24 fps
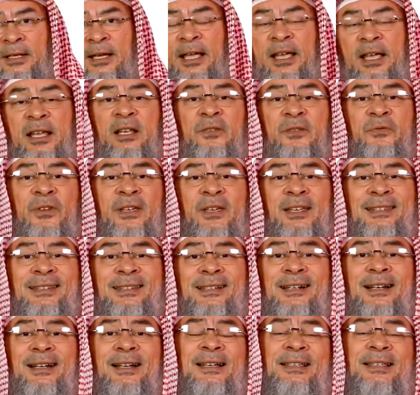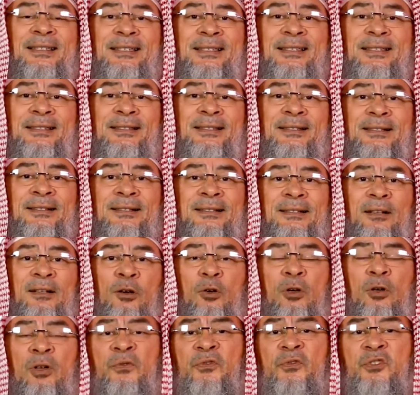And if he does,
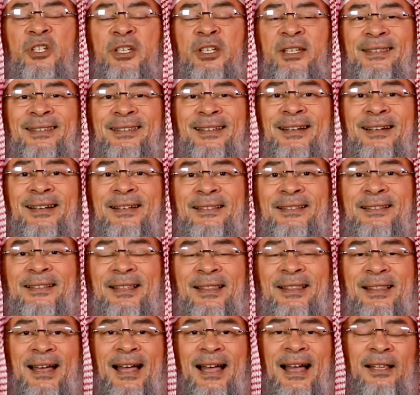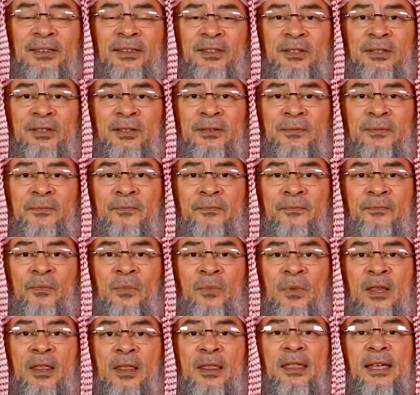or if she does that,
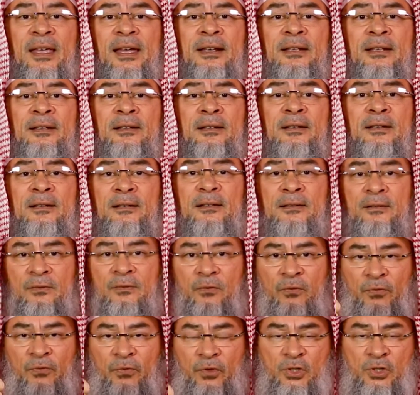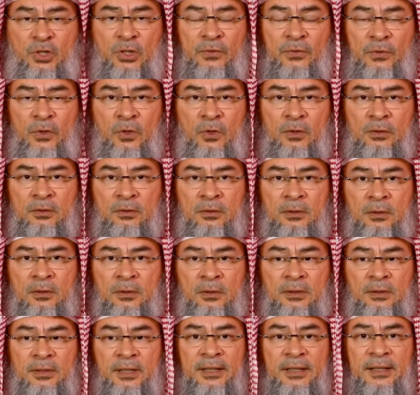then first of all,
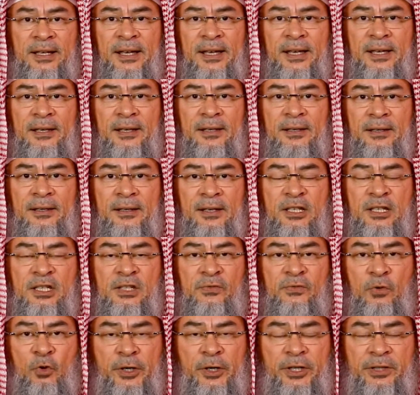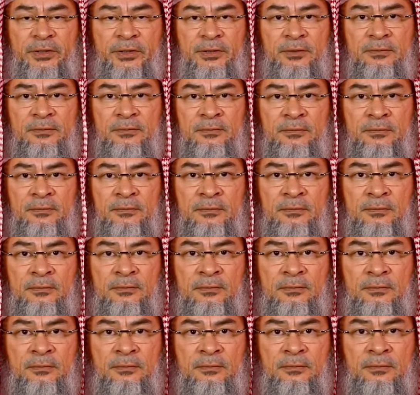the day is void.
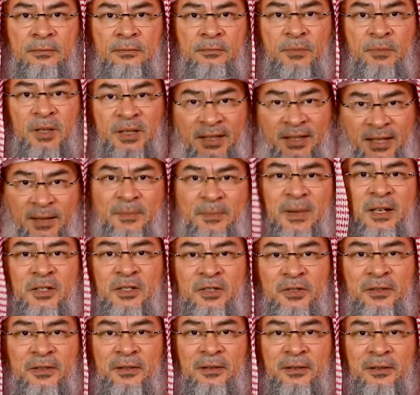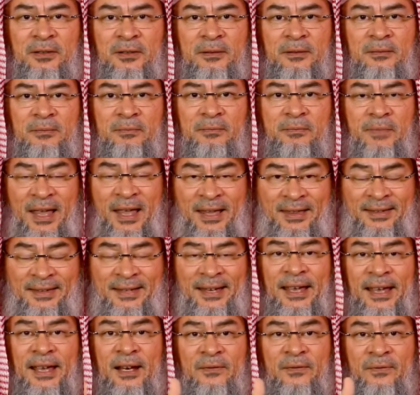But they must
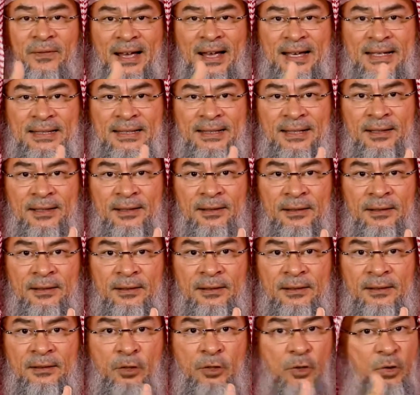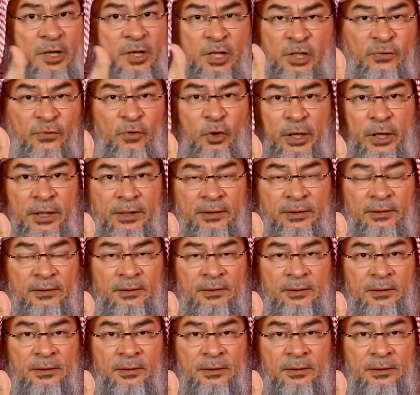maintain fasting, though it's void.